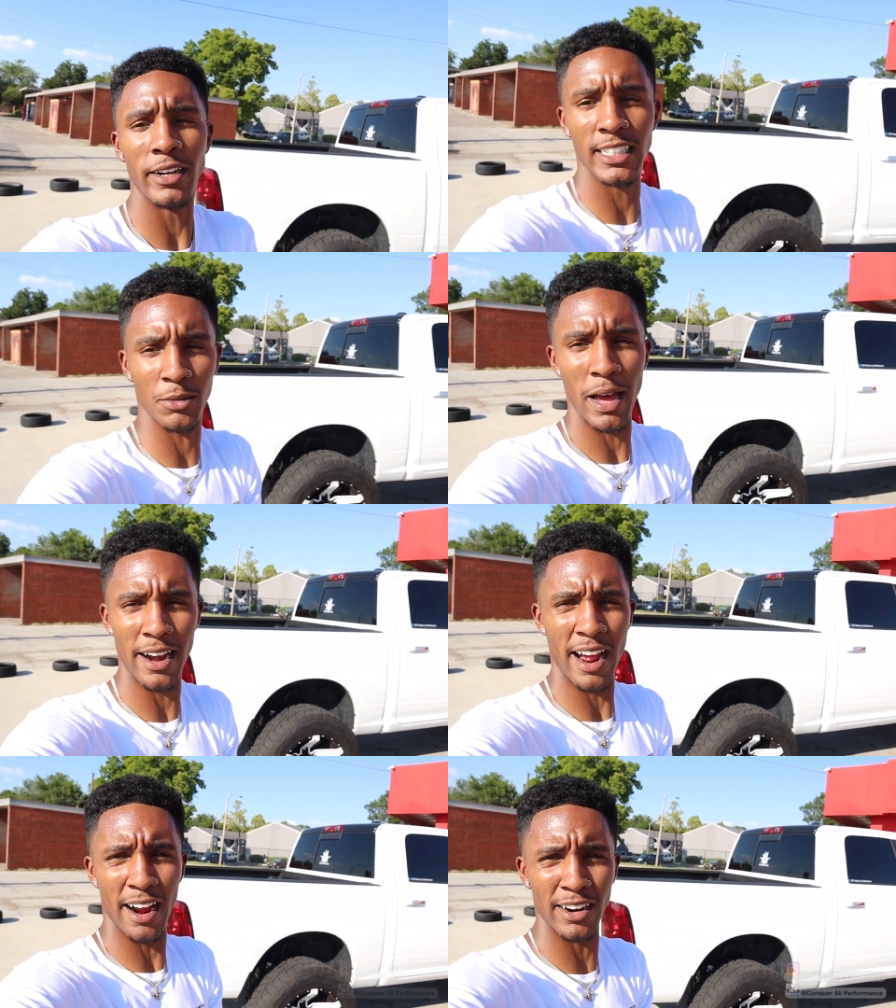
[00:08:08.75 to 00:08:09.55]
we just
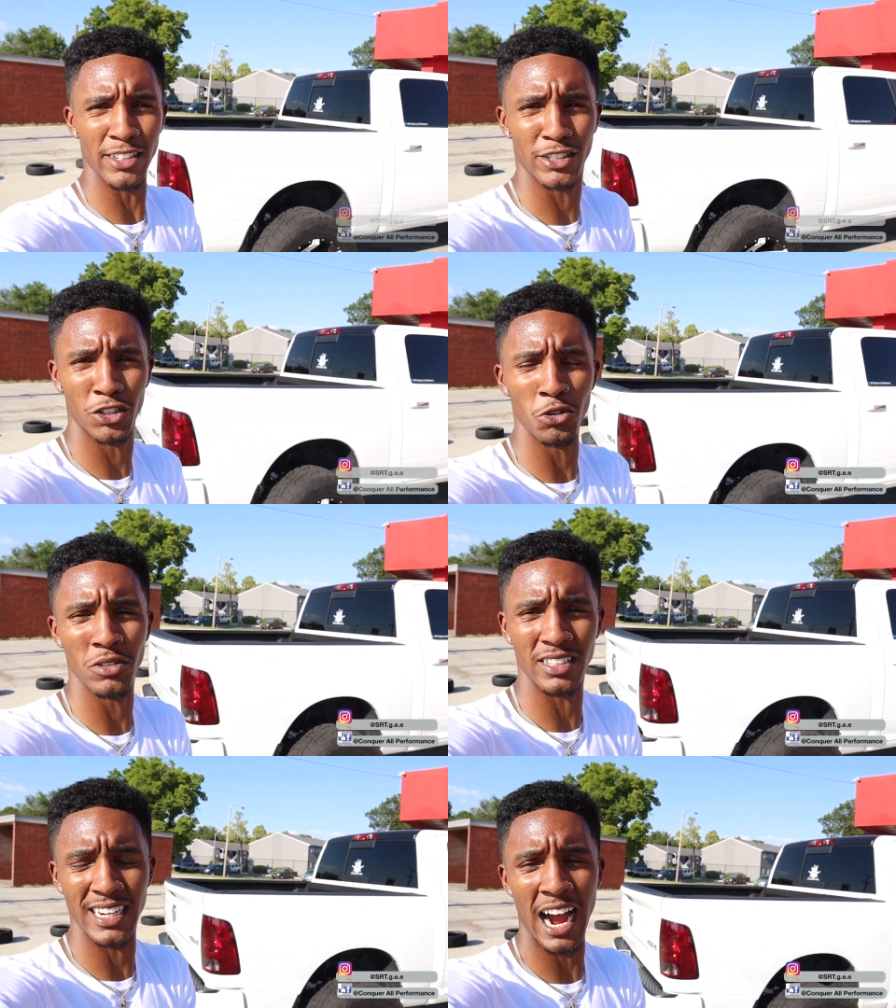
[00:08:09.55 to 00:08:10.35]
made it out here to
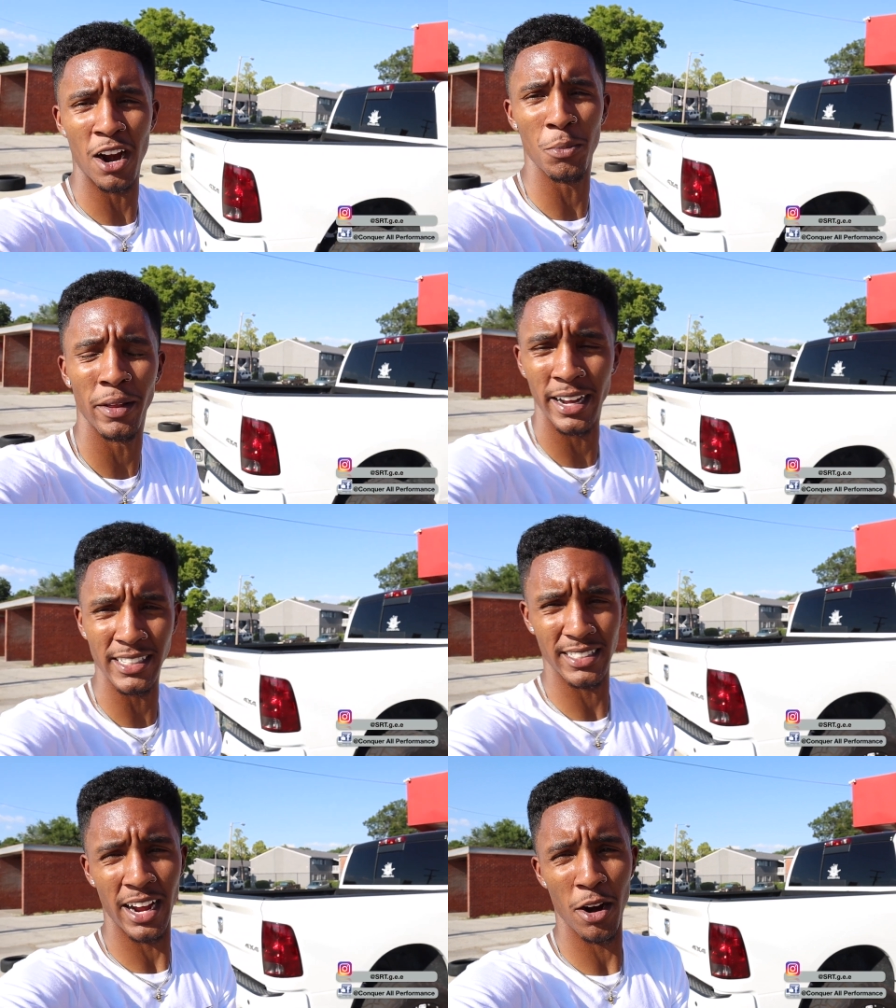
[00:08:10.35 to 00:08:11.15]
the tire
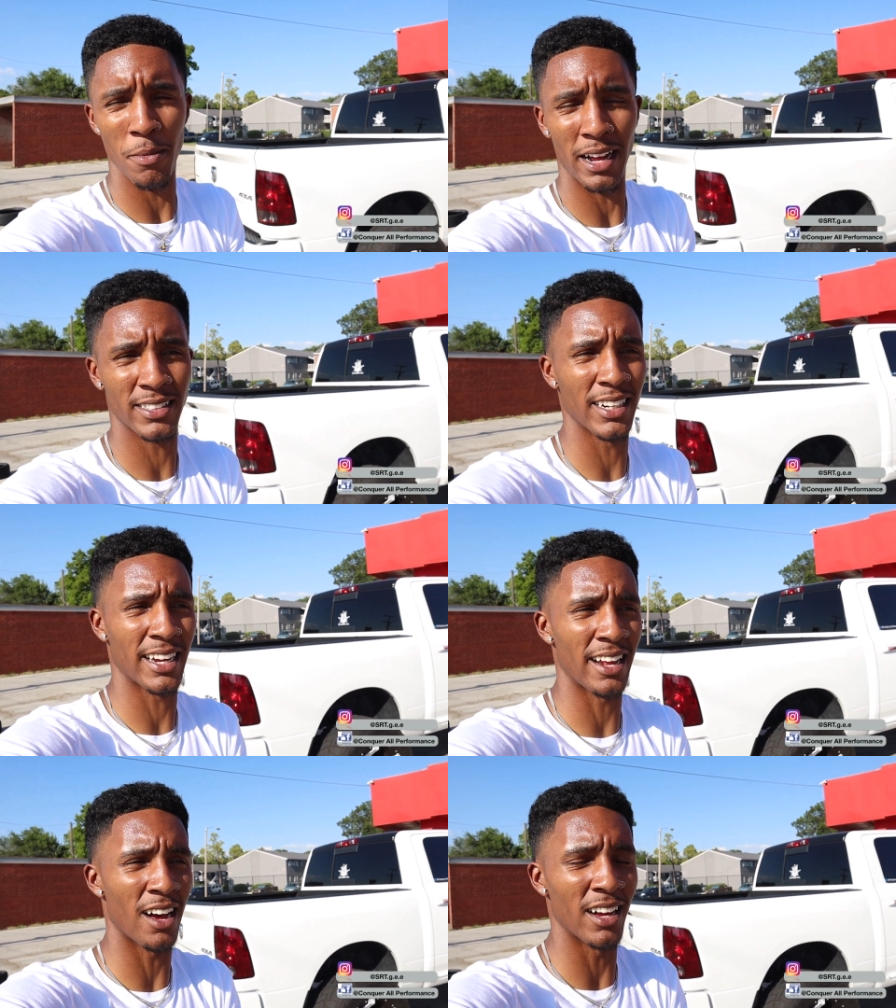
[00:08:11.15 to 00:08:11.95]
place. They're about to
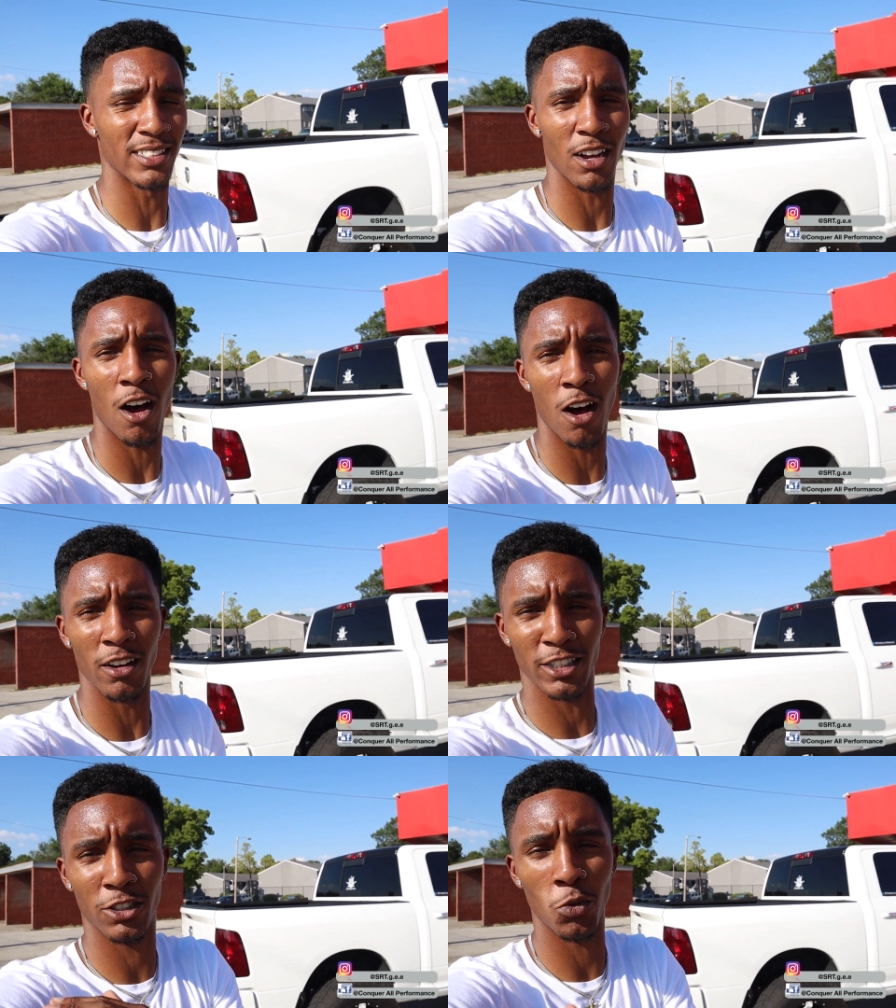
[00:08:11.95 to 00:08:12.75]
get us
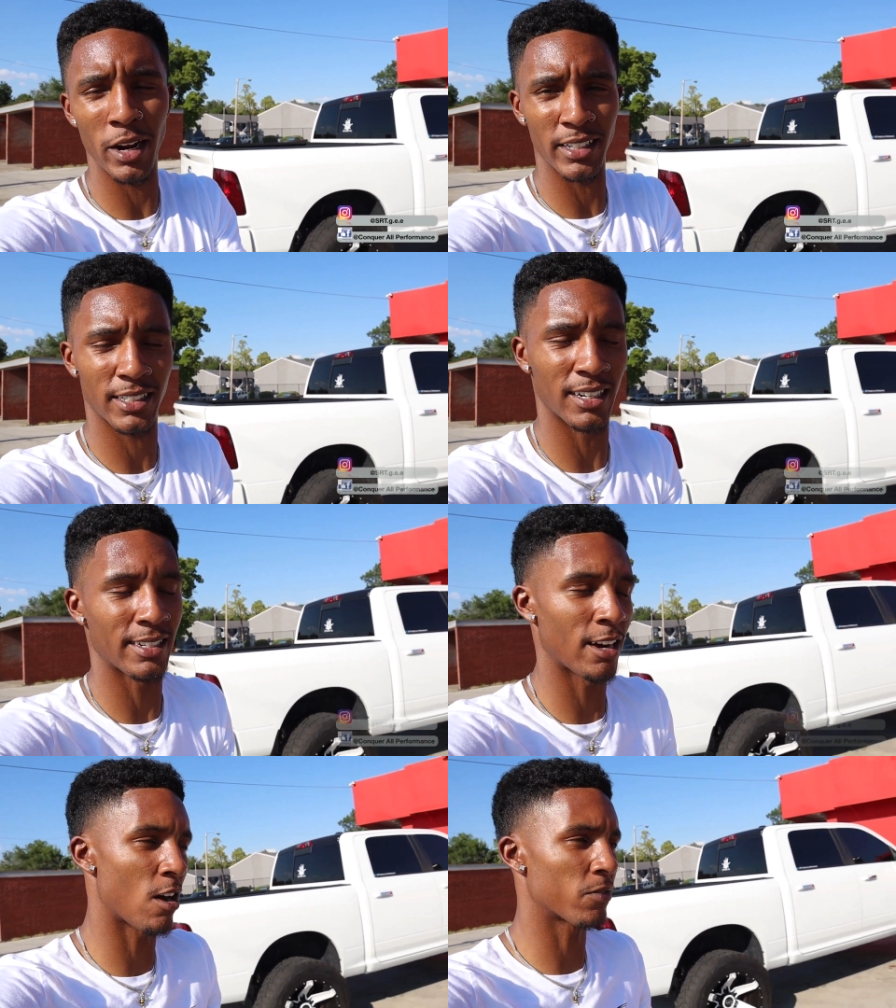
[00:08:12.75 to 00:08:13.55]
all switched and
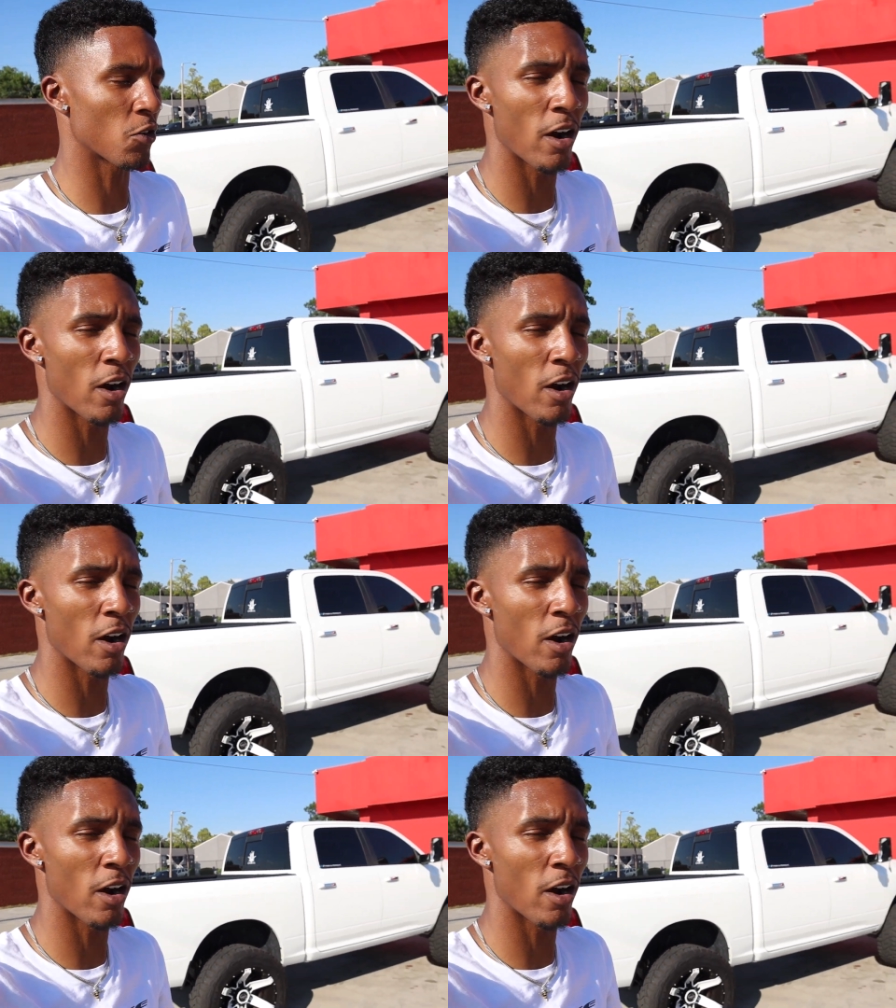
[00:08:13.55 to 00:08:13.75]
take off the